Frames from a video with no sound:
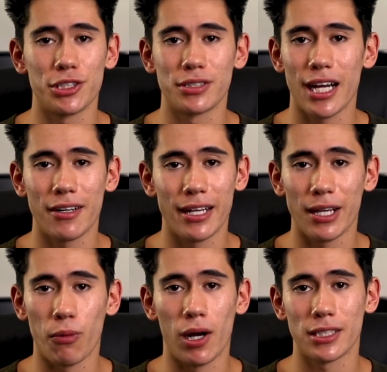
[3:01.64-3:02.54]
your entire
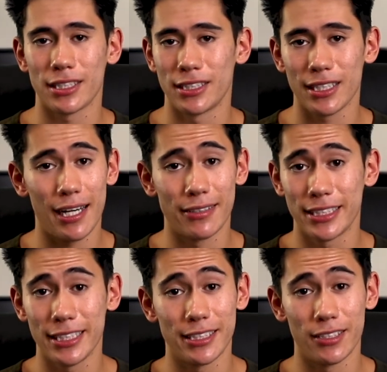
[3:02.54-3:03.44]
night watching an entire
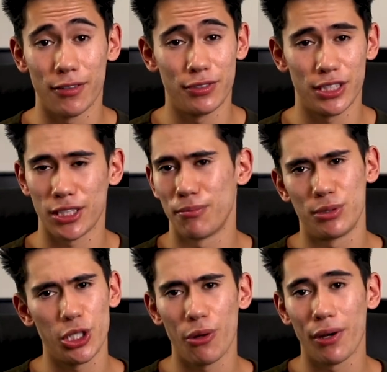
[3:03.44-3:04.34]
season of some
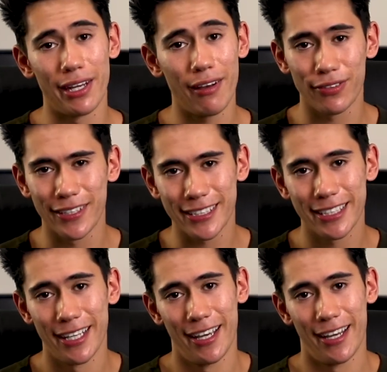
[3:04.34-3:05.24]
show on Netflix.
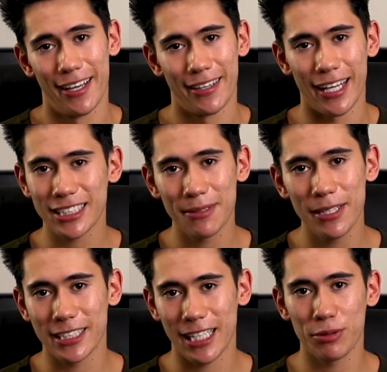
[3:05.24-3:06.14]
That's gonna
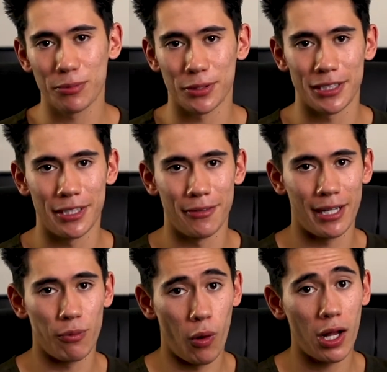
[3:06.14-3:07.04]
be acceptable to you,
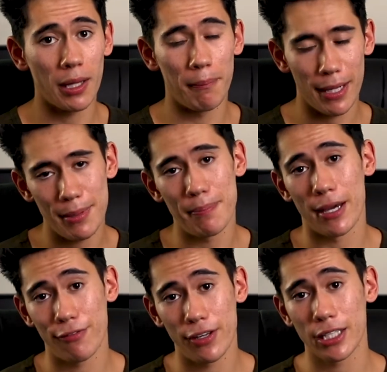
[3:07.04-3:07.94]
and while it might be
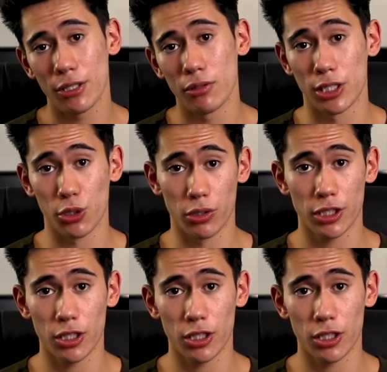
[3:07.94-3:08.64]
benefiting you in the short